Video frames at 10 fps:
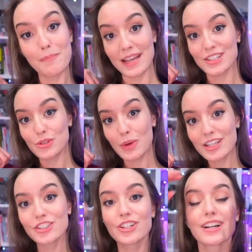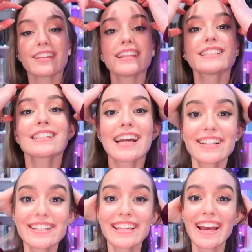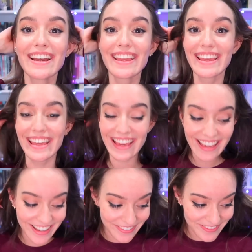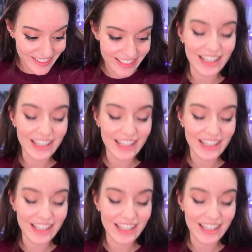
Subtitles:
My sweatshirt, this is actually a gift